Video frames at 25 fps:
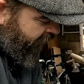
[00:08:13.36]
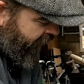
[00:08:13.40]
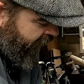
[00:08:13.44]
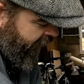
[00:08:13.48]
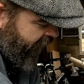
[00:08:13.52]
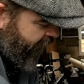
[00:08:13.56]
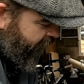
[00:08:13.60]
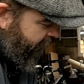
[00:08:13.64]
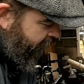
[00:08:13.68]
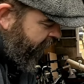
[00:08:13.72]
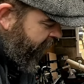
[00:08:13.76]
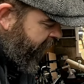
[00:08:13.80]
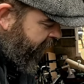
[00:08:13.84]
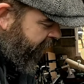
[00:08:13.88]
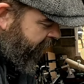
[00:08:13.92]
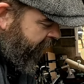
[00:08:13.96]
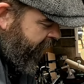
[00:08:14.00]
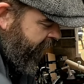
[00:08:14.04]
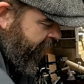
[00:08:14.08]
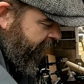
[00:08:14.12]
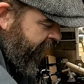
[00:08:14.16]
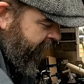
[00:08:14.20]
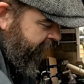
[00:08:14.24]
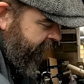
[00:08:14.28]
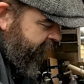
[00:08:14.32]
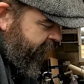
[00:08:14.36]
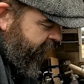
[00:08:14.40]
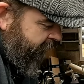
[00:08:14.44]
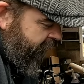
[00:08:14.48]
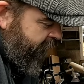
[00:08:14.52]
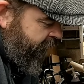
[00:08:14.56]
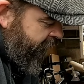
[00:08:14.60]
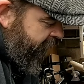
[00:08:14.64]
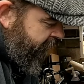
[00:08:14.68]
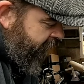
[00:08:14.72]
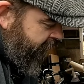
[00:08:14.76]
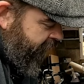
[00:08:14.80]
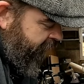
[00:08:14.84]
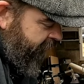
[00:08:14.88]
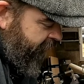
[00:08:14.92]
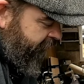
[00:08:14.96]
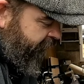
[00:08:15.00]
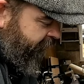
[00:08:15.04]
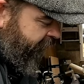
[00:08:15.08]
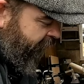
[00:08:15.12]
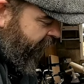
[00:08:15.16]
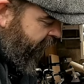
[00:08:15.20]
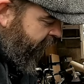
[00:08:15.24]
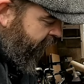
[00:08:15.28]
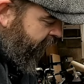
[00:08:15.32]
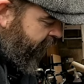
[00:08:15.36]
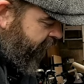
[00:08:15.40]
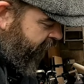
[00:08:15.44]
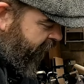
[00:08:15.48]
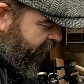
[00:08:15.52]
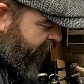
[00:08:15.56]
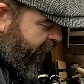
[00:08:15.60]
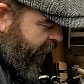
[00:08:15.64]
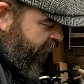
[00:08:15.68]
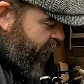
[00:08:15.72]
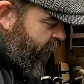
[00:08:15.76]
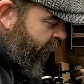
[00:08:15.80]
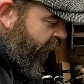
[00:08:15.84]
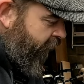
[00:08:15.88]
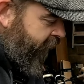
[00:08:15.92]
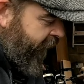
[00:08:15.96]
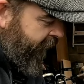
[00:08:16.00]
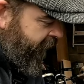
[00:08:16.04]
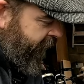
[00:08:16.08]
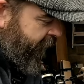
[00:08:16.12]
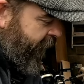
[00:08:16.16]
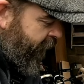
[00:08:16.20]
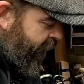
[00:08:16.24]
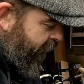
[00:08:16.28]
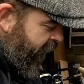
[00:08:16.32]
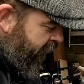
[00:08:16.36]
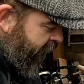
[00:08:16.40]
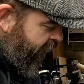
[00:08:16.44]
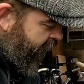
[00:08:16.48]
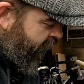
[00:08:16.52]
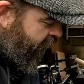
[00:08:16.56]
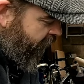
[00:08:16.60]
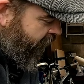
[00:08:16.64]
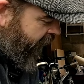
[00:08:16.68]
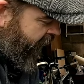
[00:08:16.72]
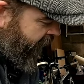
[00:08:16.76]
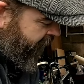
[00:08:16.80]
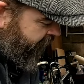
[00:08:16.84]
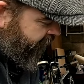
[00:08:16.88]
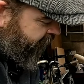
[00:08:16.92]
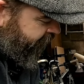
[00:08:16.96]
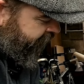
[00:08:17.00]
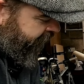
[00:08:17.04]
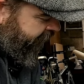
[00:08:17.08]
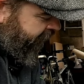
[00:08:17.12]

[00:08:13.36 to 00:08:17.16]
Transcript: caliper, it's worse when they're 4. When you push one in, another one will come out.